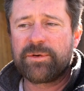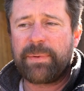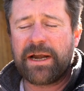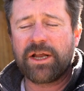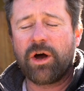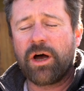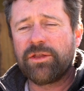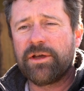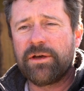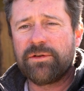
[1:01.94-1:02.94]
Depending
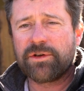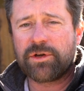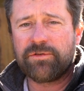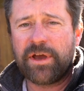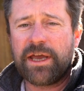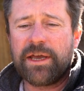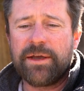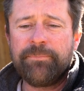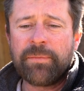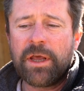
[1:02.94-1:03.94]
on the
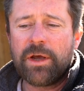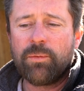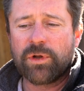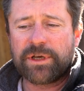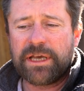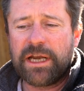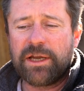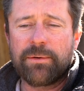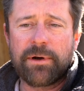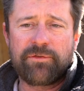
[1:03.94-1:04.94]
cuvee, we're looking
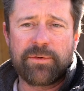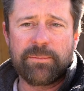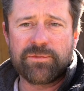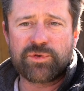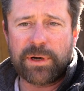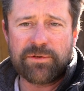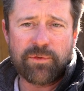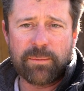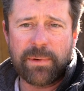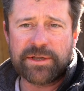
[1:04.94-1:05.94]
anywhere from
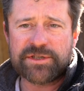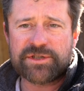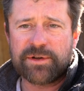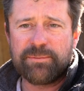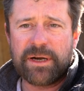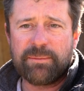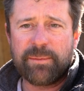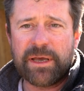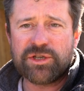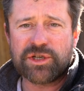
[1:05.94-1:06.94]
24 months sort of
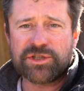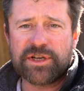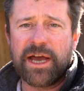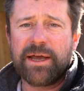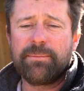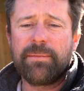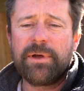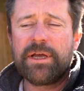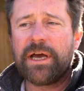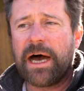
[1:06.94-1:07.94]
minimum aging time
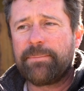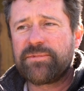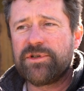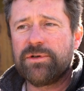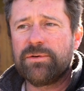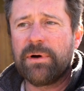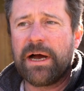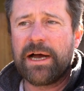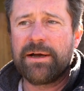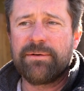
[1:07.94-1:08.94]
up
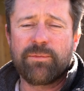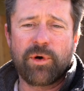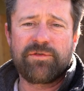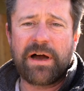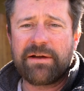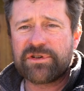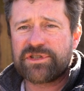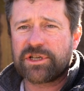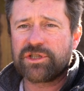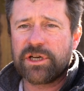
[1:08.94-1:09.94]
to more 5 or
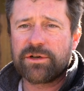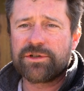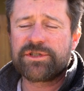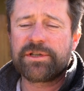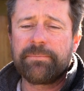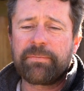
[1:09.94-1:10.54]
6 years.